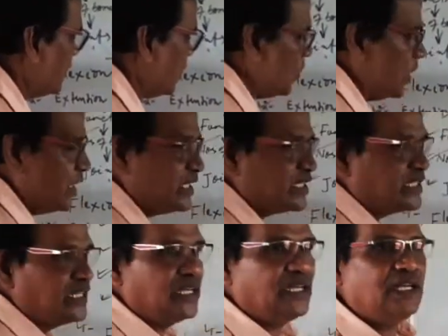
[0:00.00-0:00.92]
Only
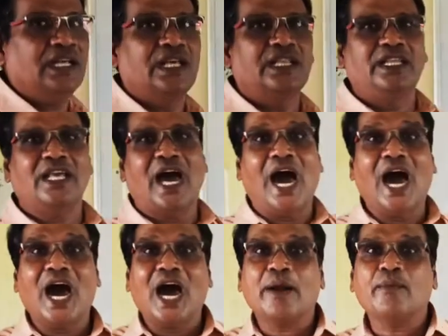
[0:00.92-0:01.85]
see the
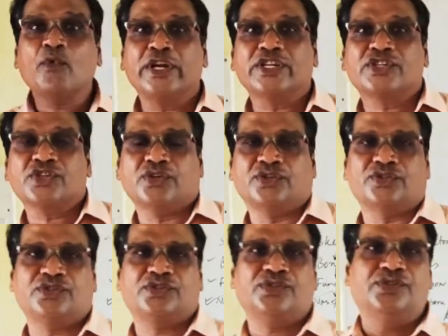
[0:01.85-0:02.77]
R notation.
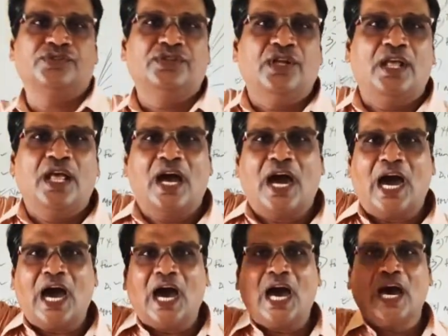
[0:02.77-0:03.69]

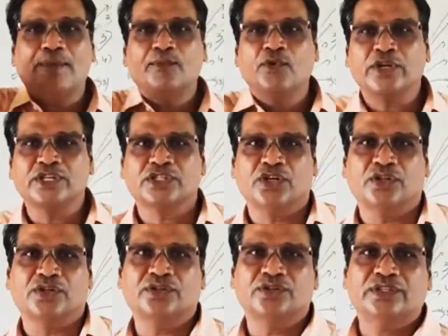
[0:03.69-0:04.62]
R notation.
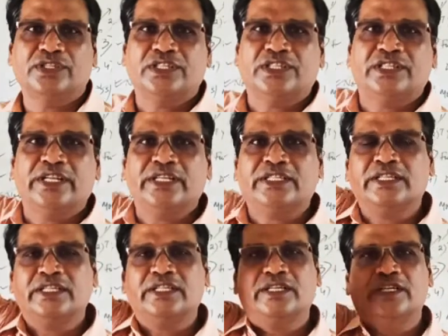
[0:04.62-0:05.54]
This is
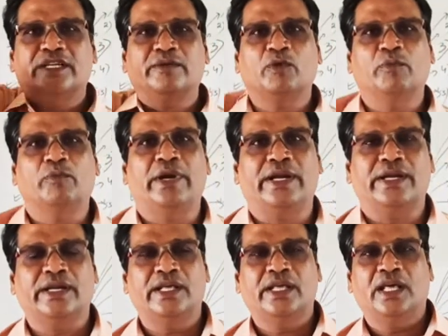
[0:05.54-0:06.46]
360-degree movement.
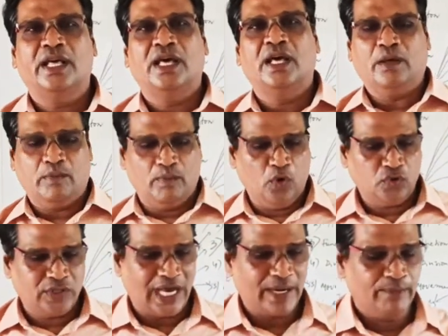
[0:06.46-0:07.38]

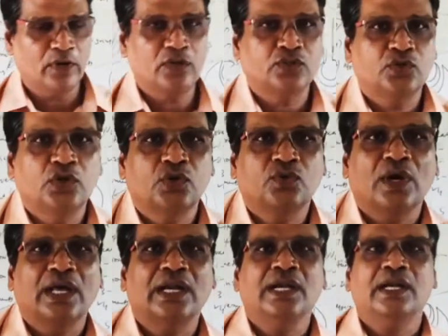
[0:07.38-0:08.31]
Both arms also you
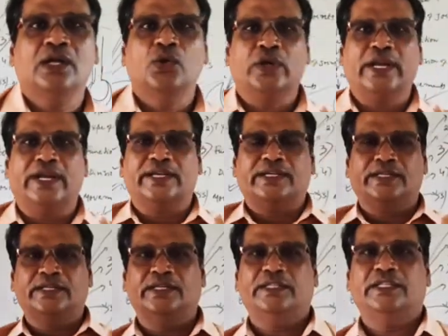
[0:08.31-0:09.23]
can rotate.
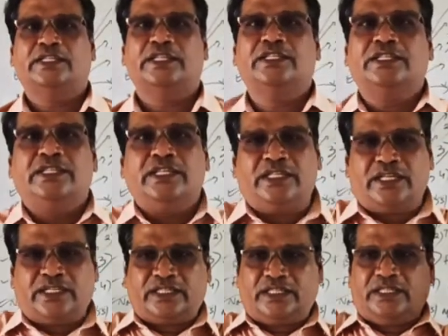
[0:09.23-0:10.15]
This is
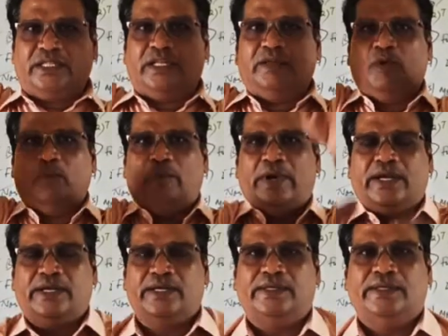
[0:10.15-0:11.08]
360-degree movement.